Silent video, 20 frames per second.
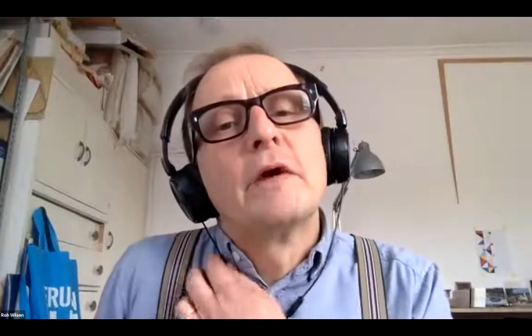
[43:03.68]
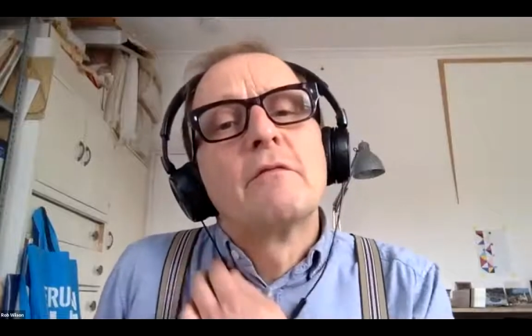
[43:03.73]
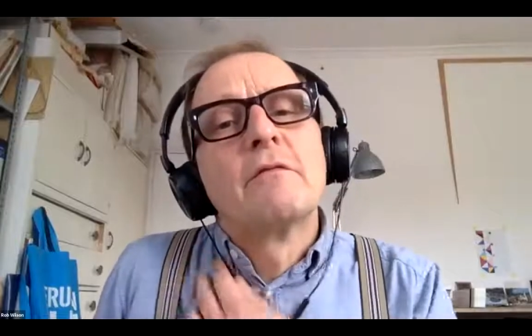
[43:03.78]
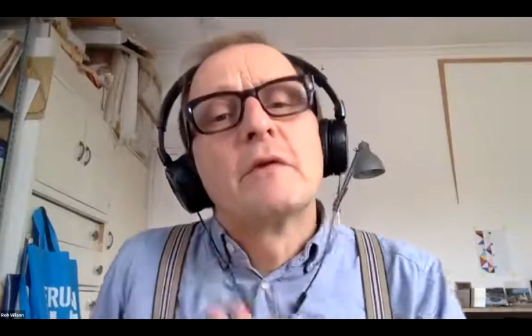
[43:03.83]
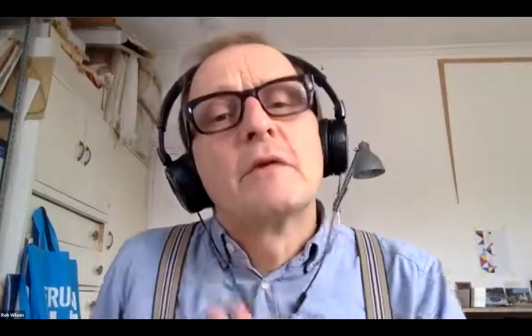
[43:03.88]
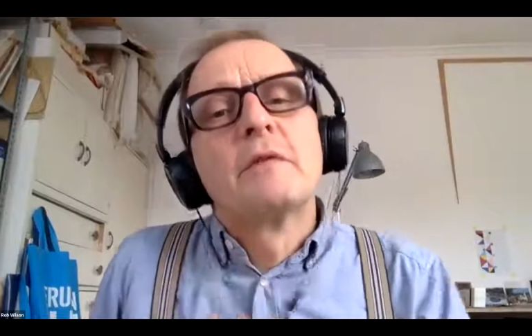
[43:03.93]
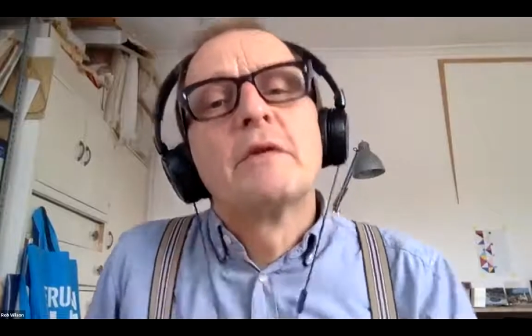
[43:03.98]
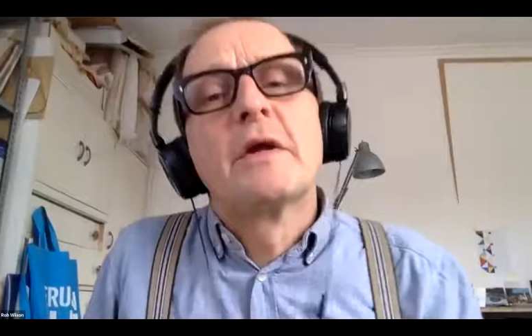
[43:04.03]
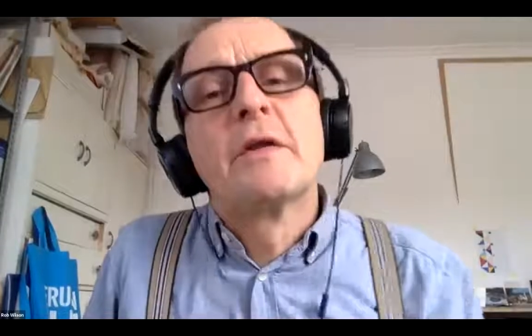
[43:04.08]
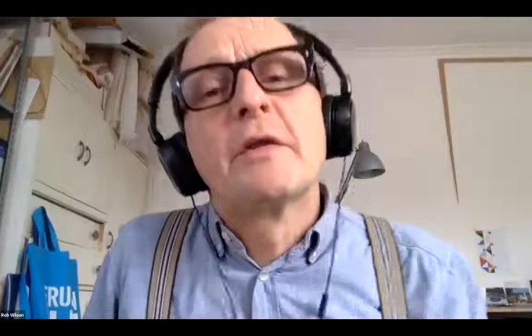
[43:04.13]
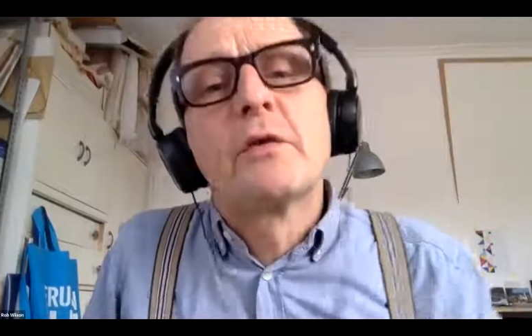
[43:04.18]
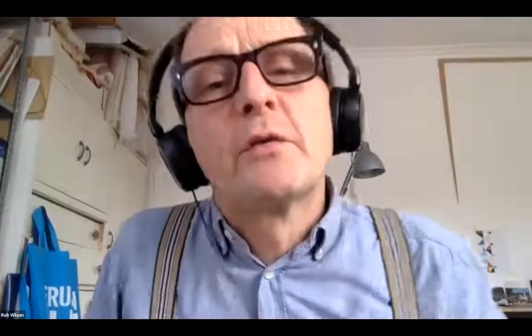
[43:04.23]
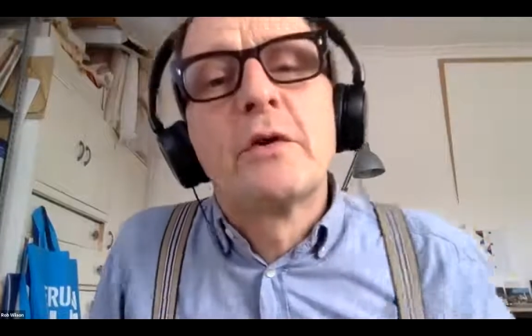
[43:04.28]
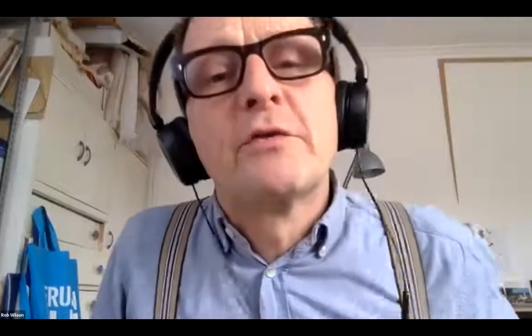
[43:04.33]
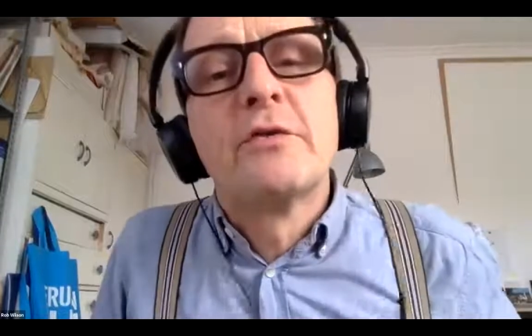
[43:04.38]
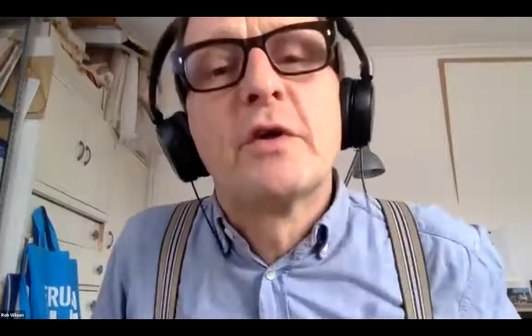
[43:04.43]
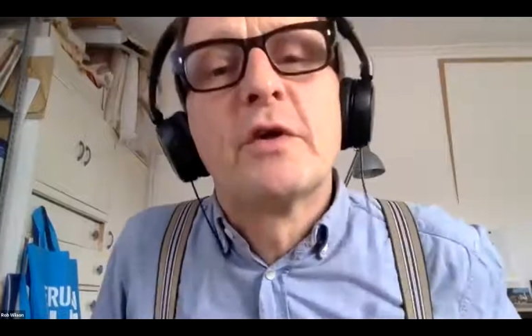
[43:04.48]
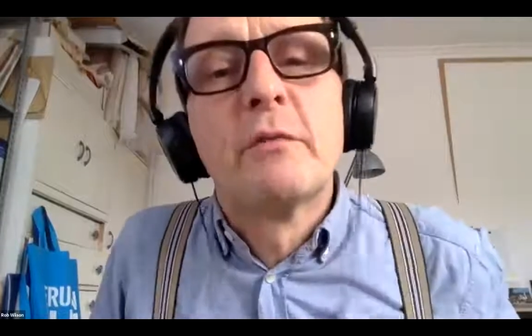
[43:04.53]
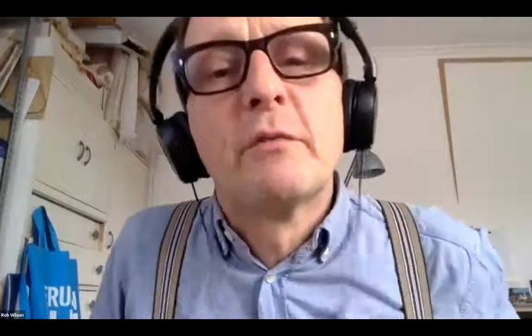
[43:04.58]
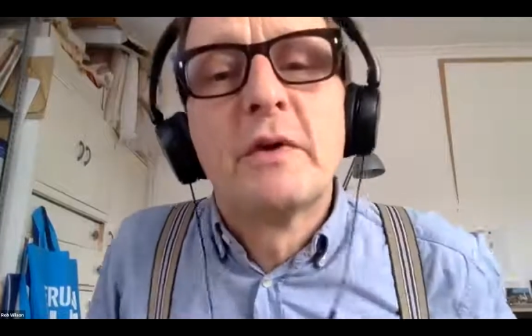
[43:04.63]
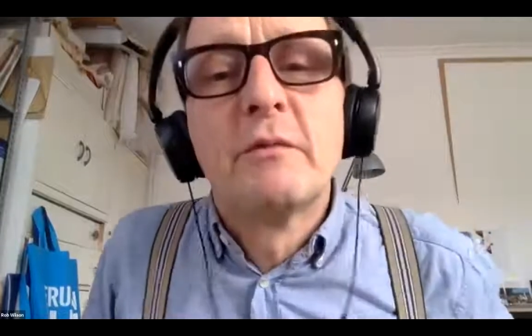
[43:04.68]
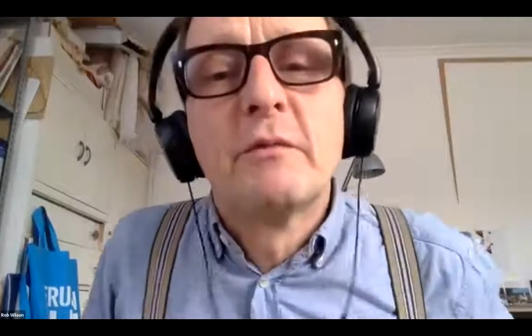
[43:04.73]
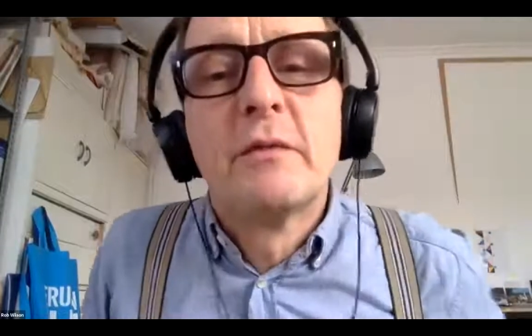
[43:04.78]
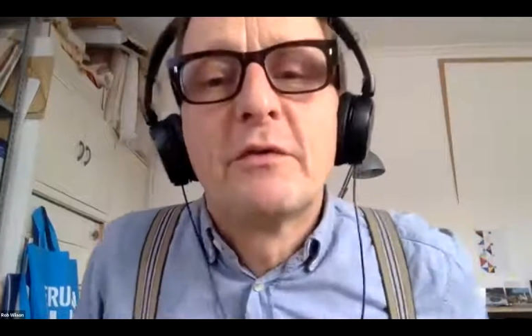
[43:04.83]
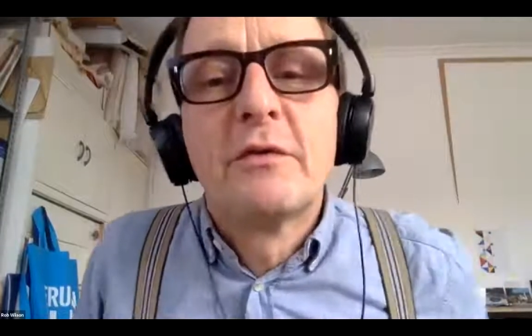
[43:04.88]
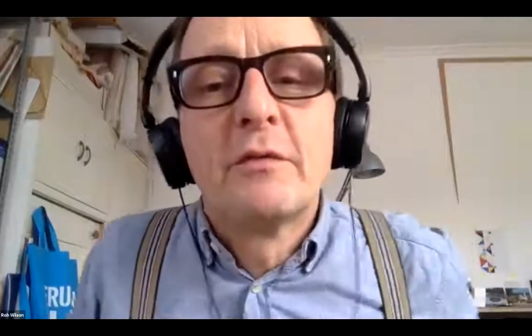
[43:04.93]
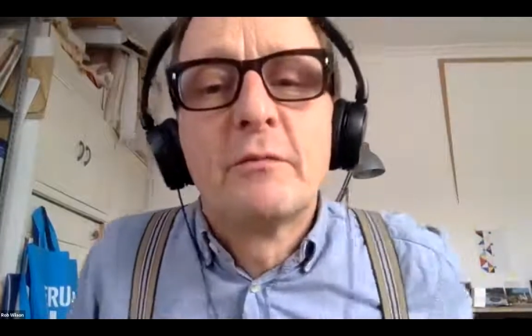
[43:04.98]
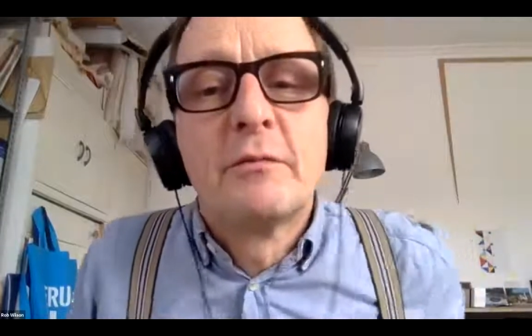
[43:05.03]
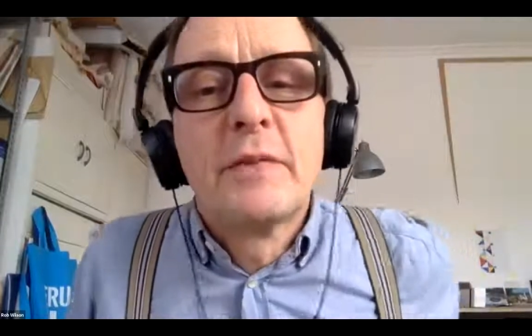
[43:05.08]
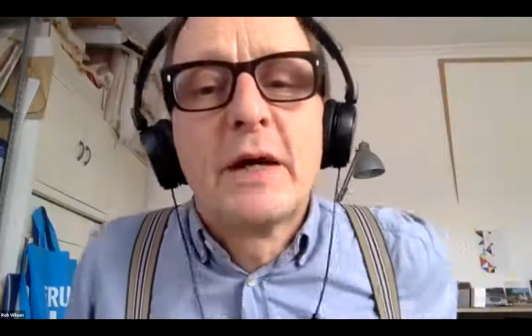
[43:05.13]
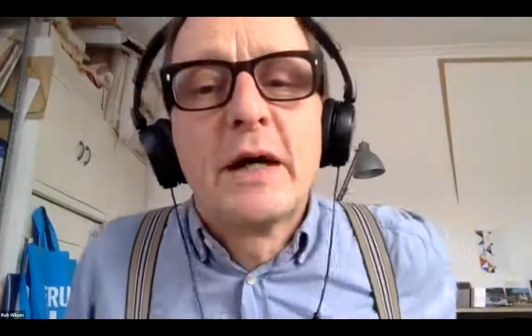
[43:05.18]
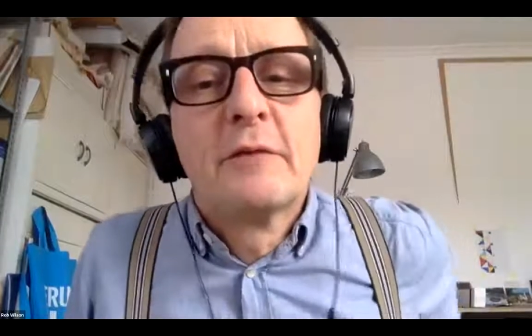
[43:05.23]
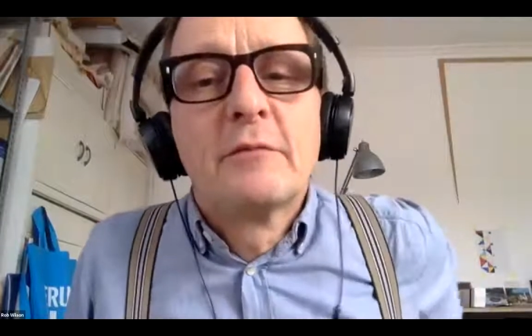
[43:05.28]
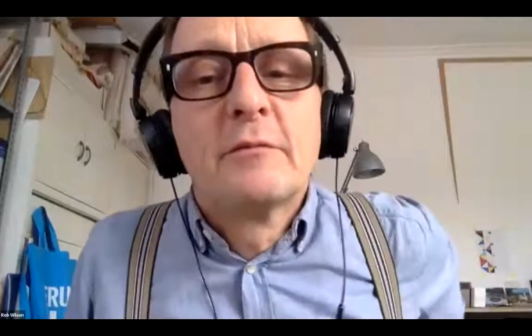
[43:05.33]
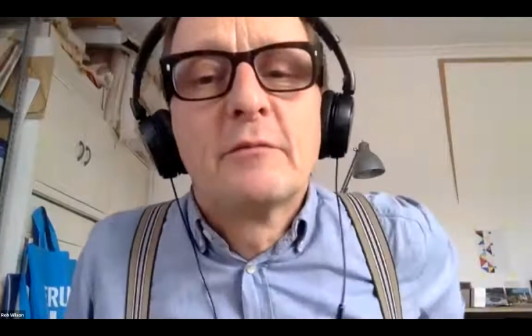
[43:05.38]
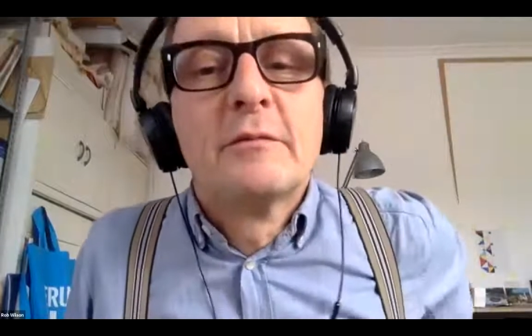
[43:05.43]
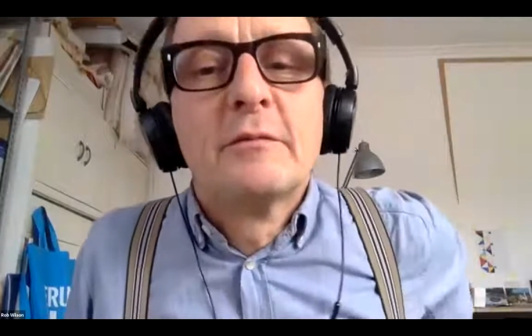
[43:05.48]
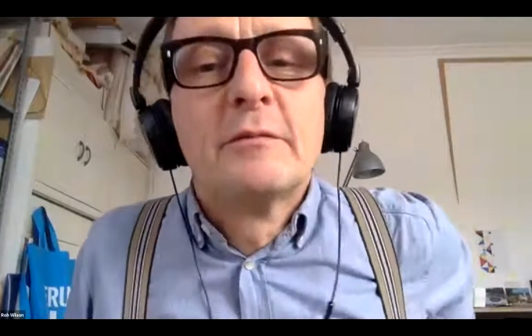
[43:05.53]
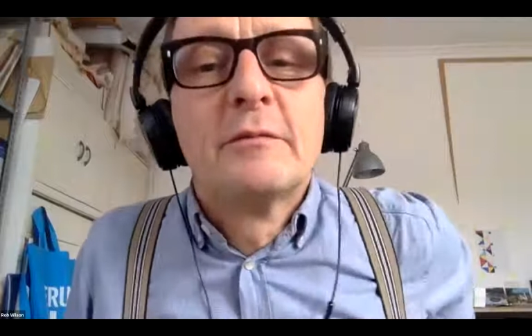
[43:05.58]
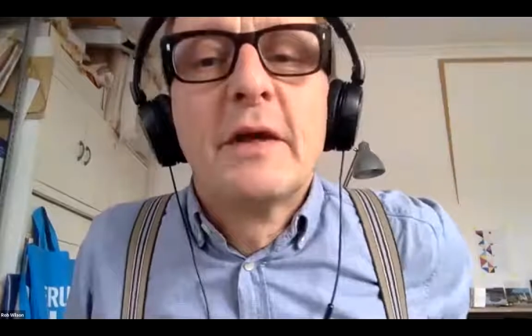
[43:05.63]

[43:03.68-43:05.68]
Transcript: have another question coming in, was about